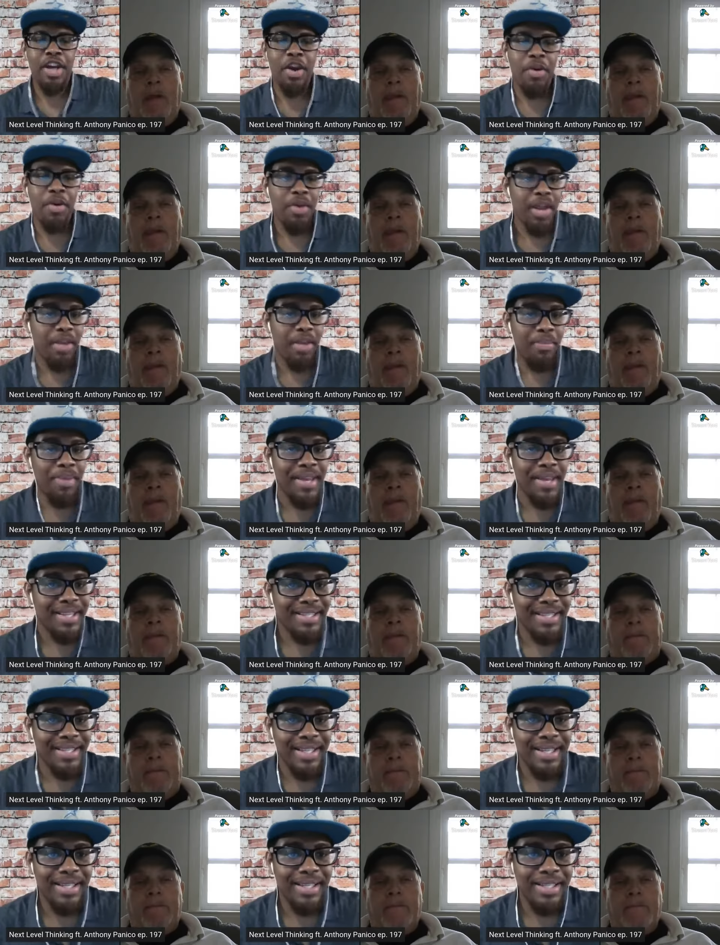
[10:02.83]
Speaker 1: own a
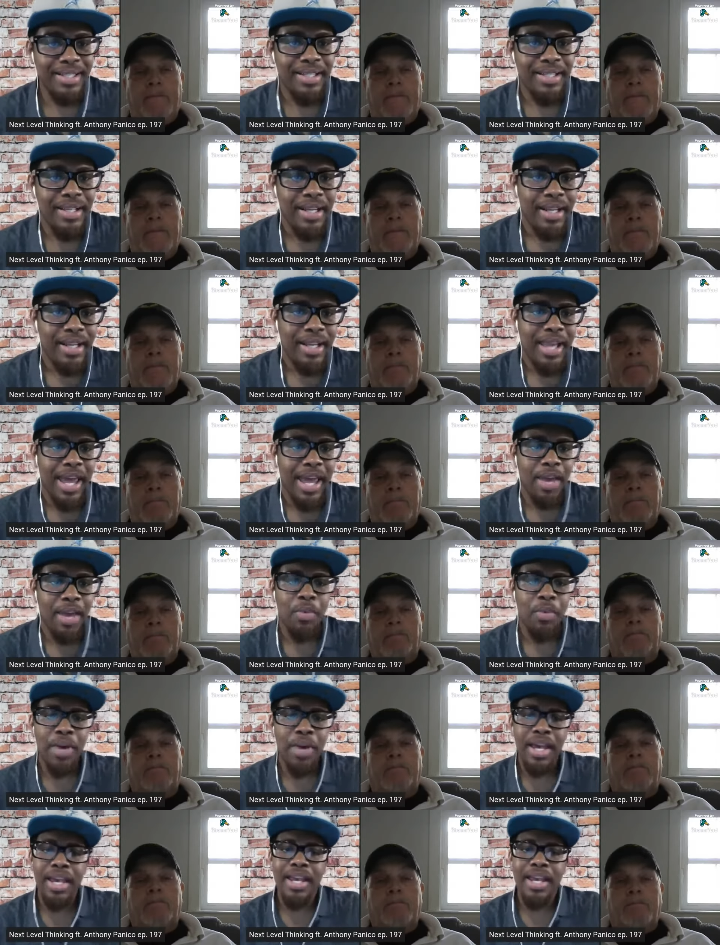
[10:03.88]
business, like mm-hmm.
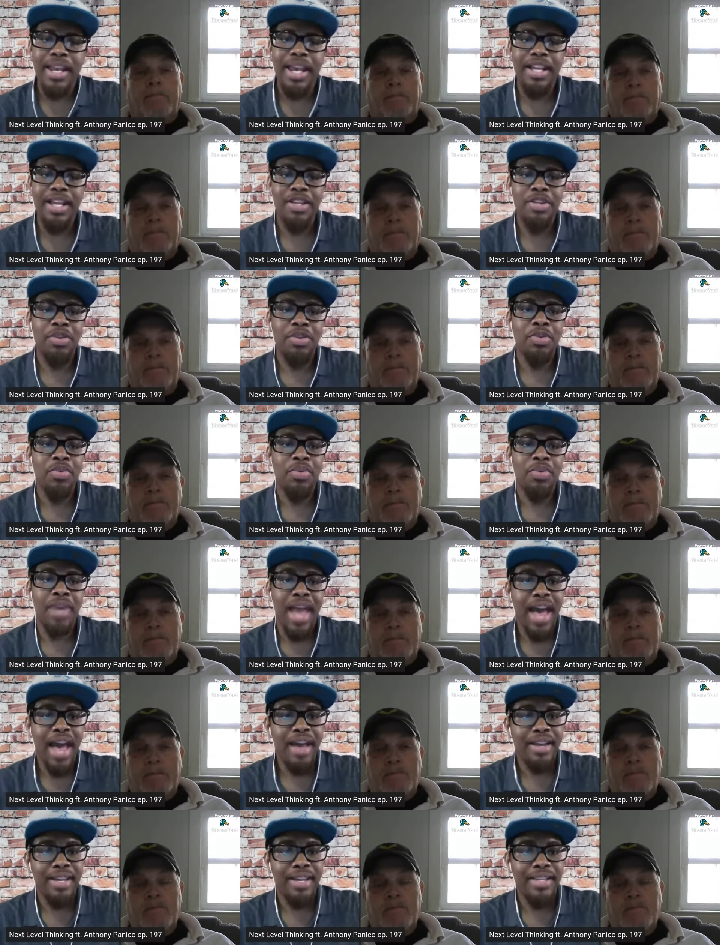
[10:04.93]
what can they do
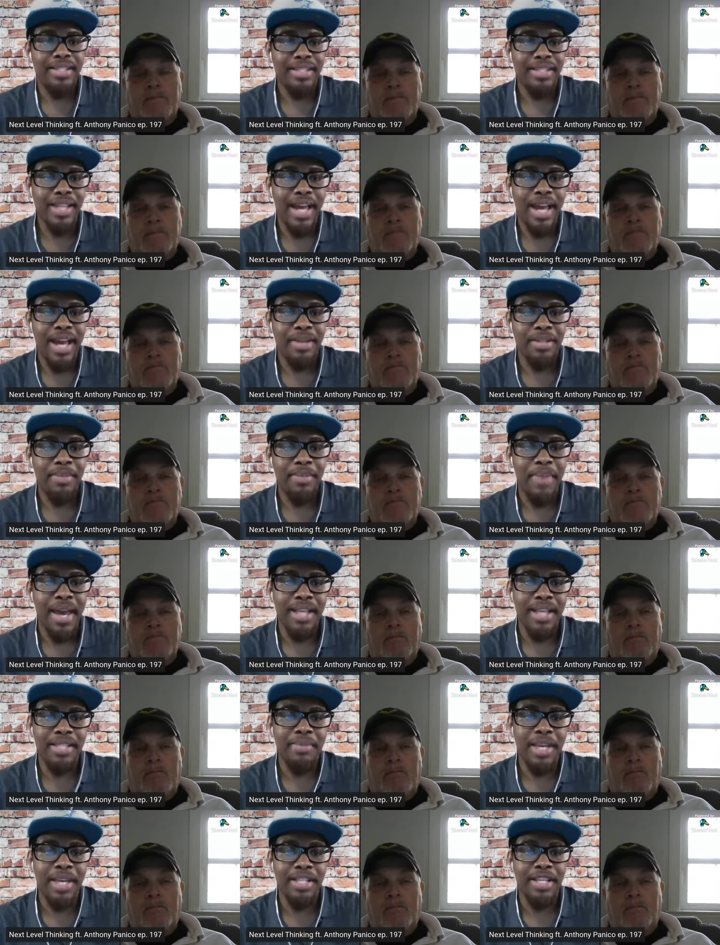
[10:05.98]
now in these times to
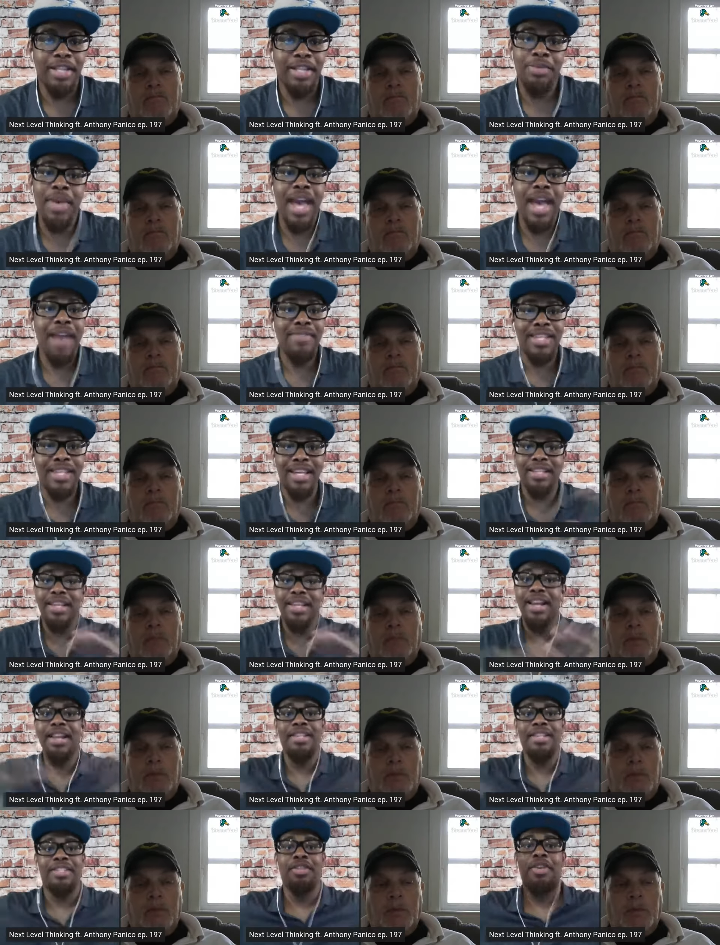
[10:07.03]
maximize? Because we have
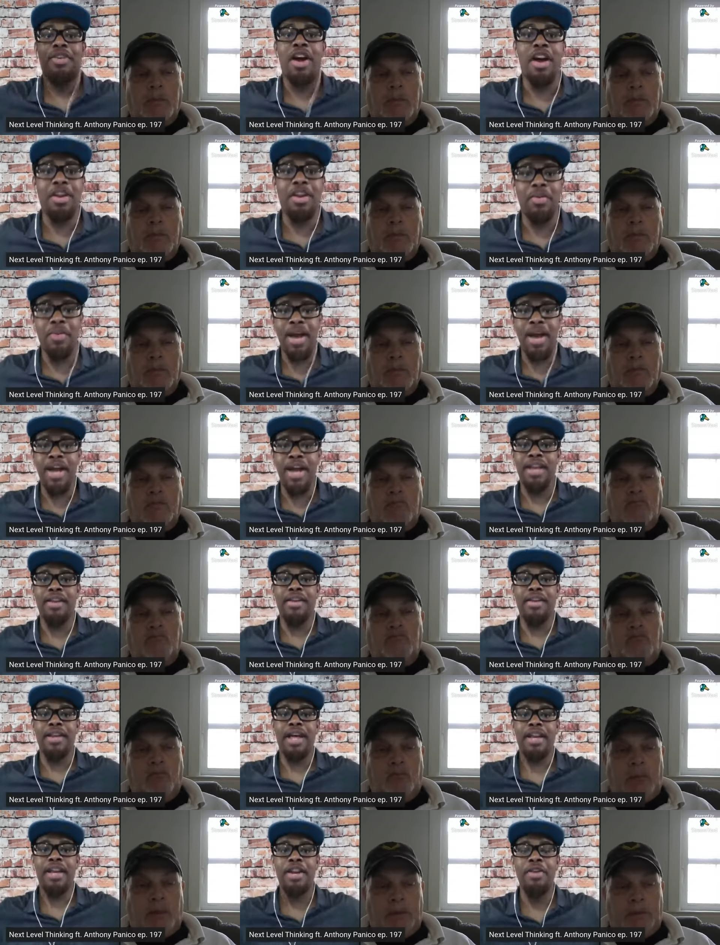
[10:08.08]
technology all around it, and
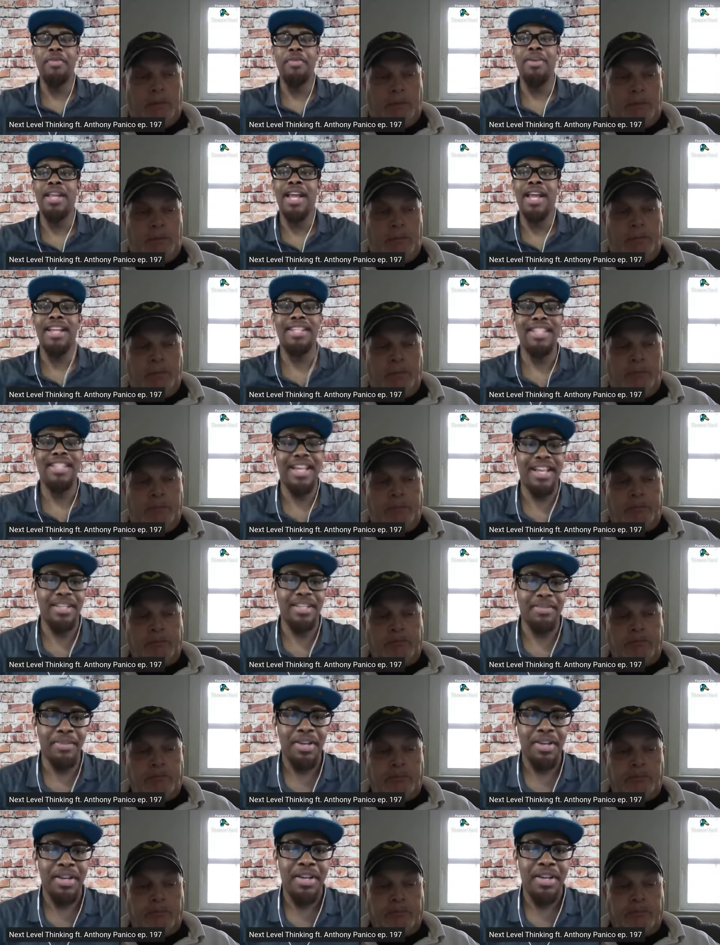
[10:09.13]
I know a lot of times,
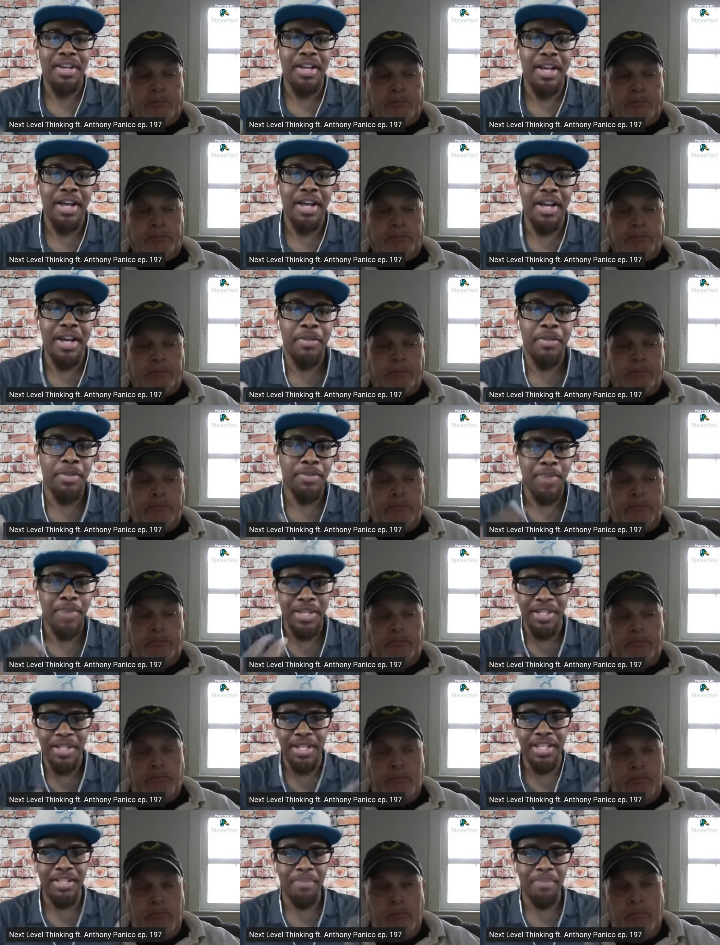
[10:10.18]
uh,
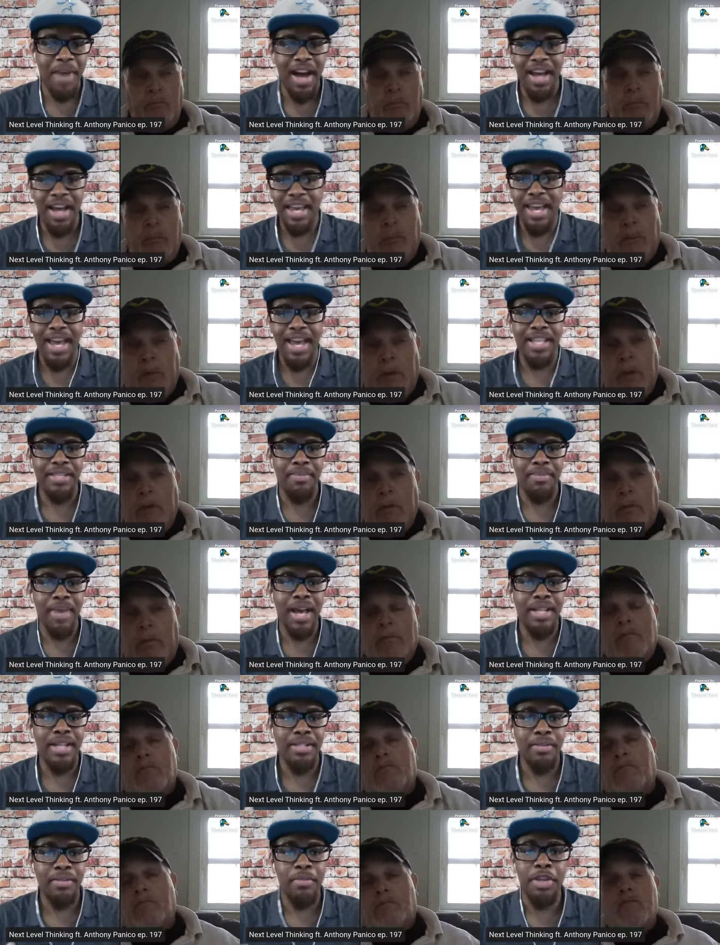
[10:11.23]
especially these podcasting
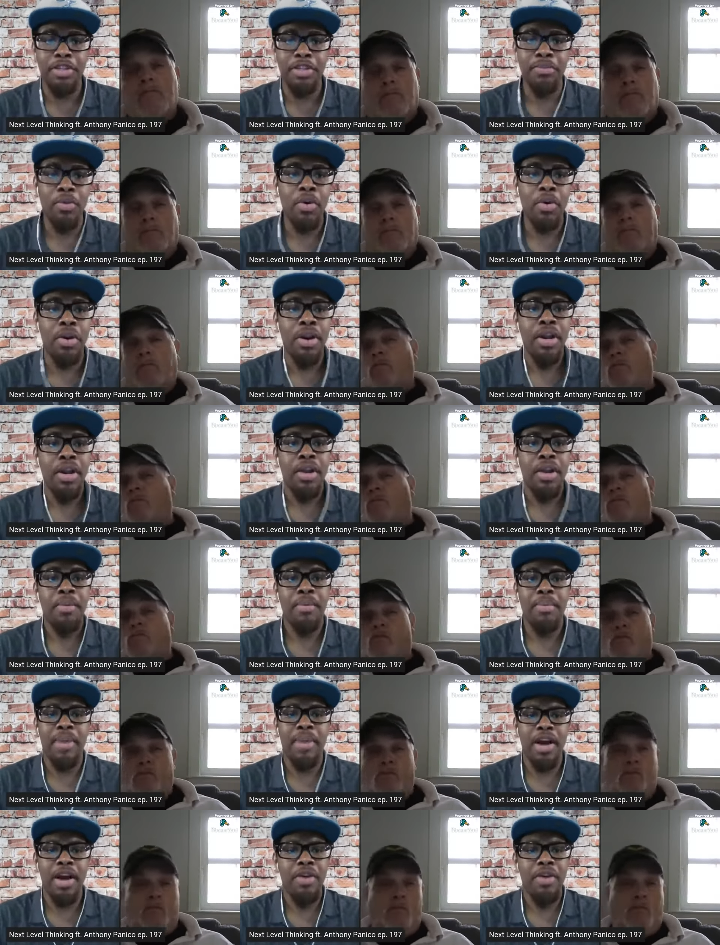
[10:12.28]
and and much more,
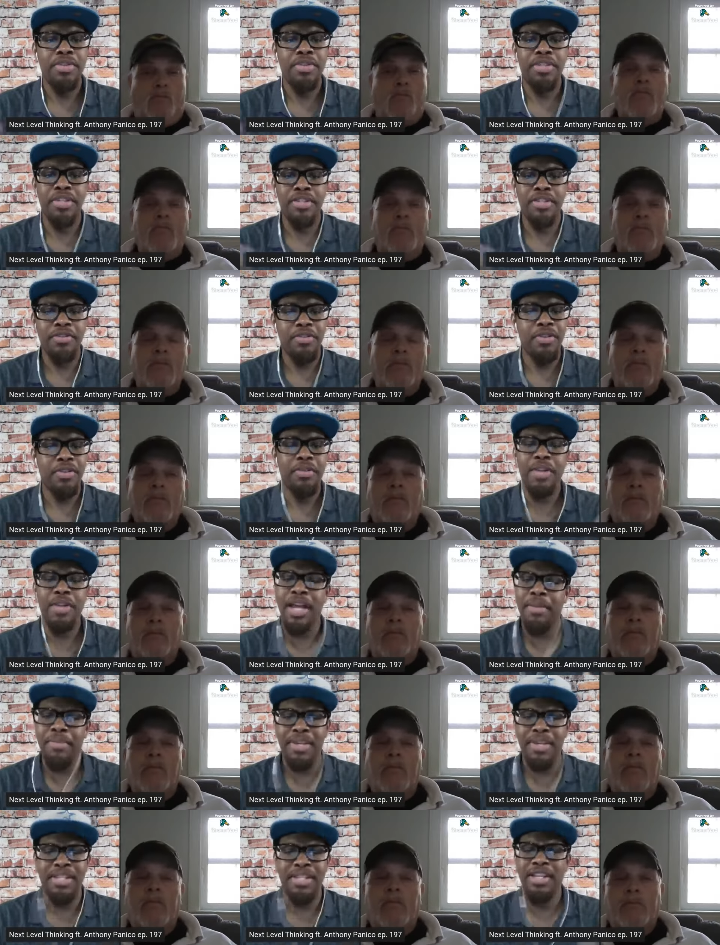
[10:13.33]
but oh, mm-hmm. I it's just sort of
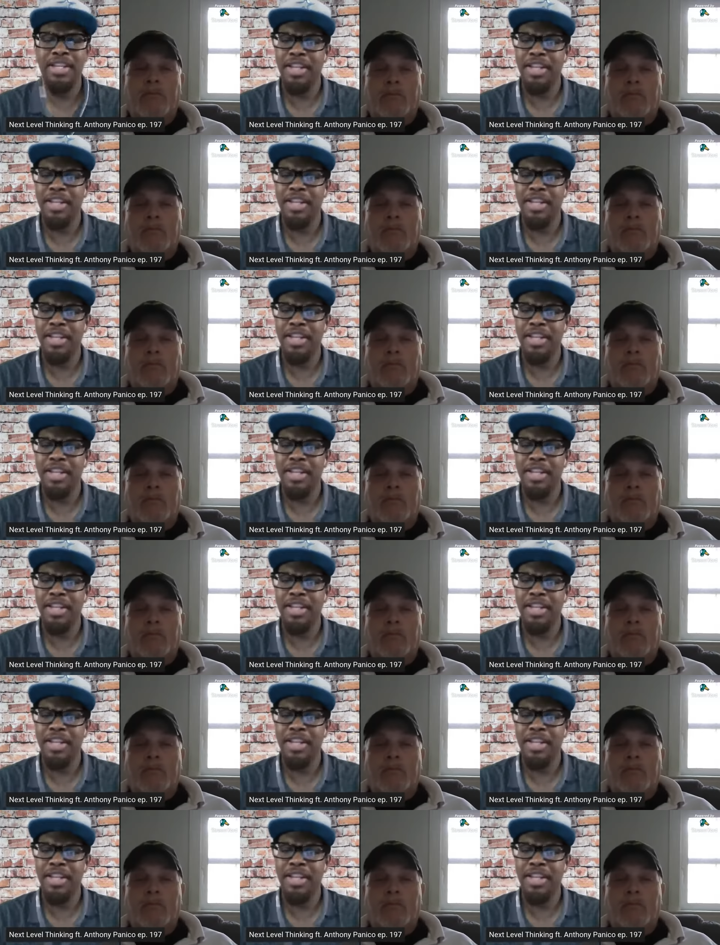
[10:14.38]
like business.